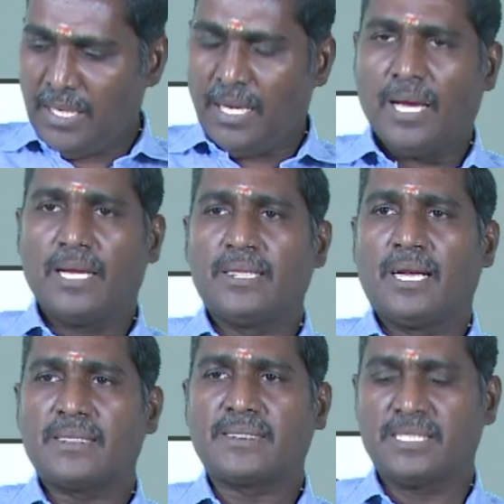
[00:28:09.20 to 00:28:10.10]
And the
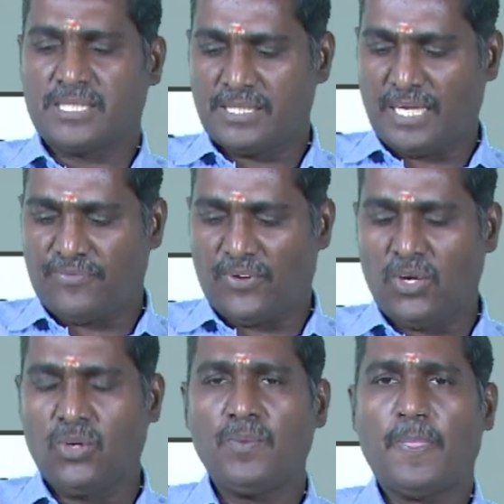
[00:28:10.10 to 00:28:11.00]
lessons that
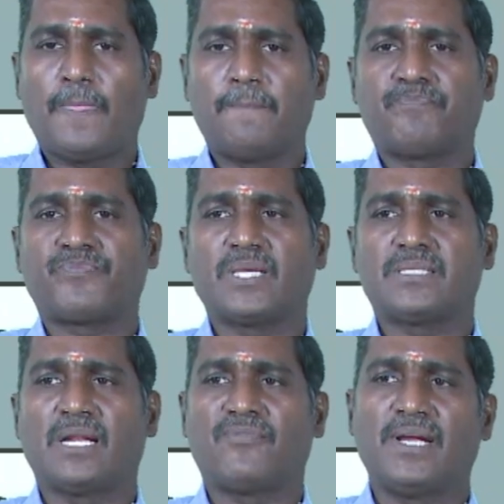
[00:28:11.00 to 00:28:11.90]
follow,
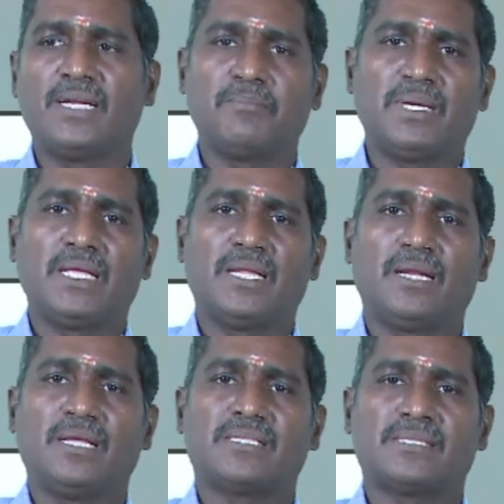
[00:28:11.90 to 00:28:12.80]
self-learning material
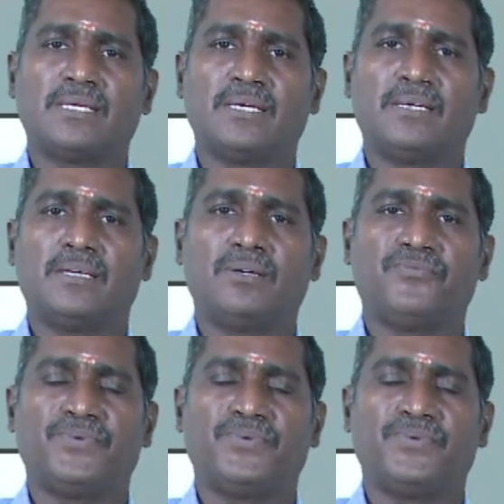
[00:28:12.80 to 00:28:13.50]
is of